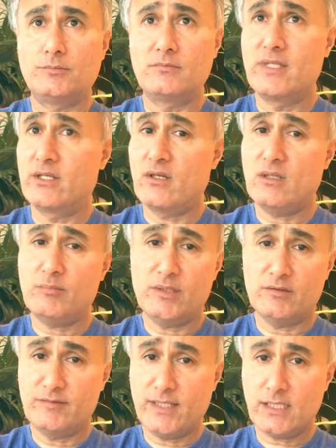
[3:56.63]
They're not
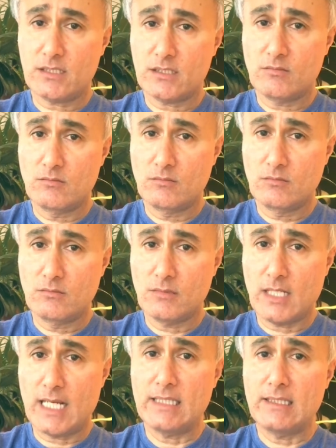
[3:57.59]
perfect.
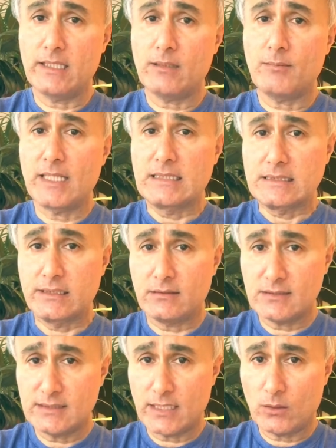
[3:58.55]
I think my
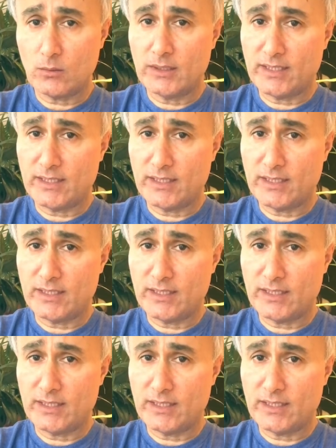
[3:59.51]
skill set will